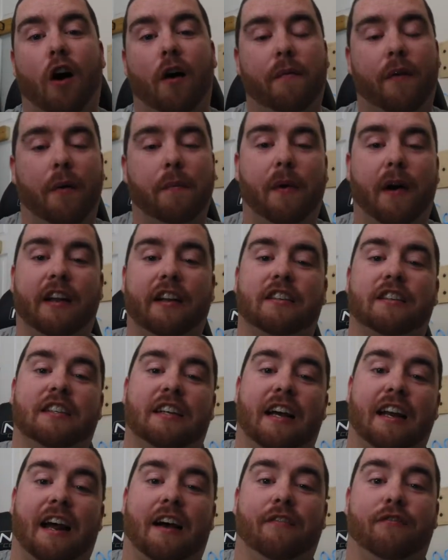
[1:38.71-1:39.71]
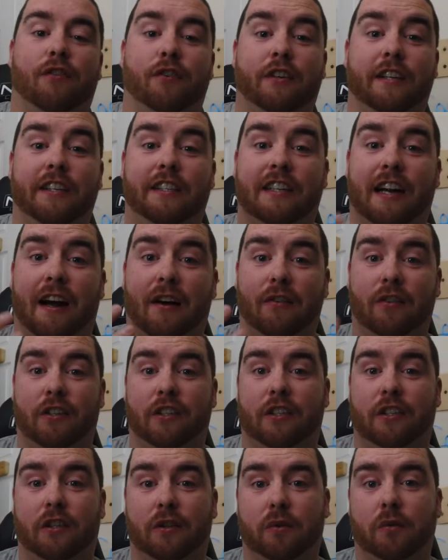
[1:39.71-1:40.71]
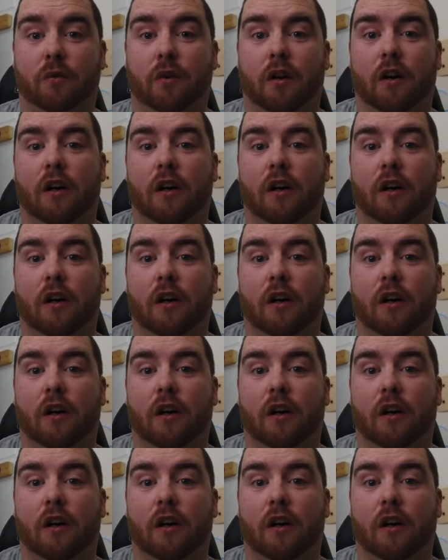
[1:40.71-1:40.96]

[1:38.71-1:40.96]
my best to get that footage out to you